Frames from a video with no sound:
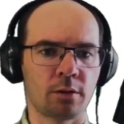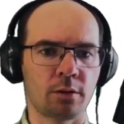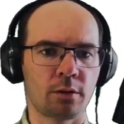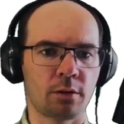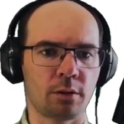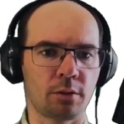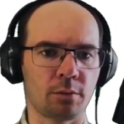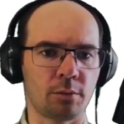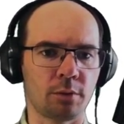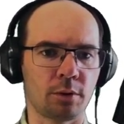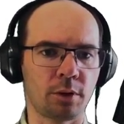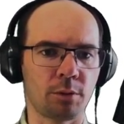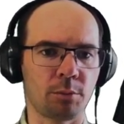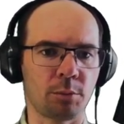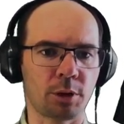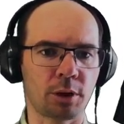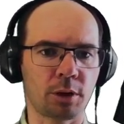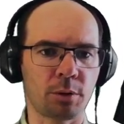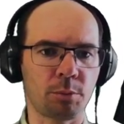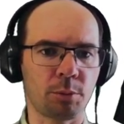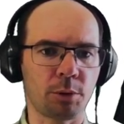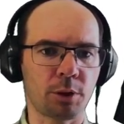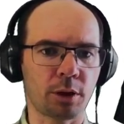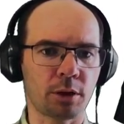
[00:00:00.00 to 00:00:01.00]
I'm
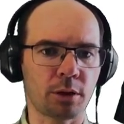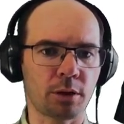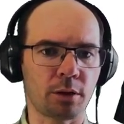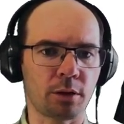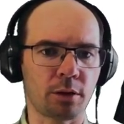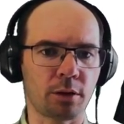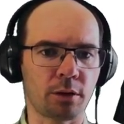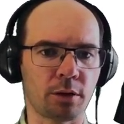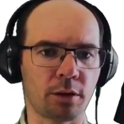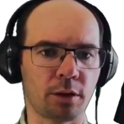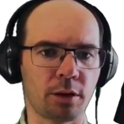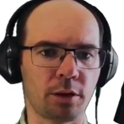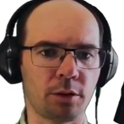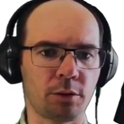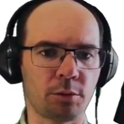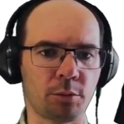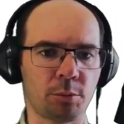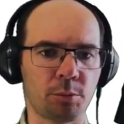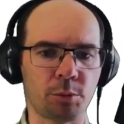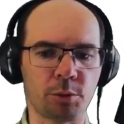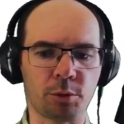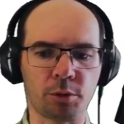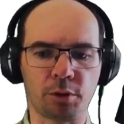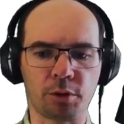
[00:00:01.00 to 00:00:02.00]
expecting an
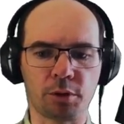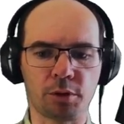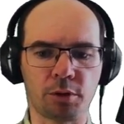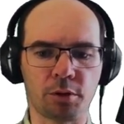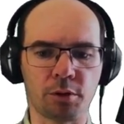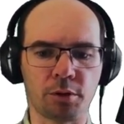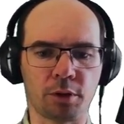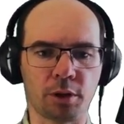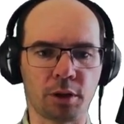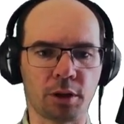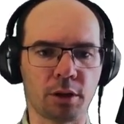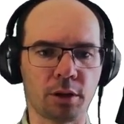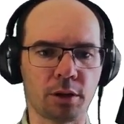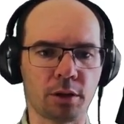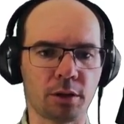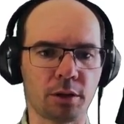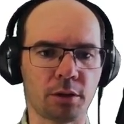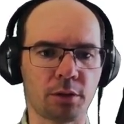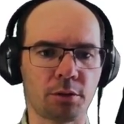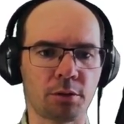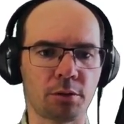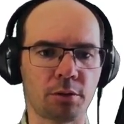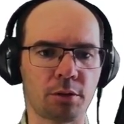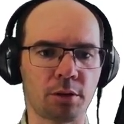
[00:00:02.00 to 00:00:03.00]
output, so I guess I
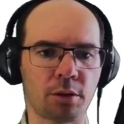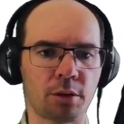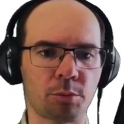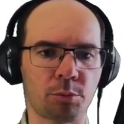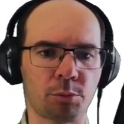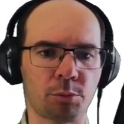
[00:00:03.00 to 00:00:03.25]
should just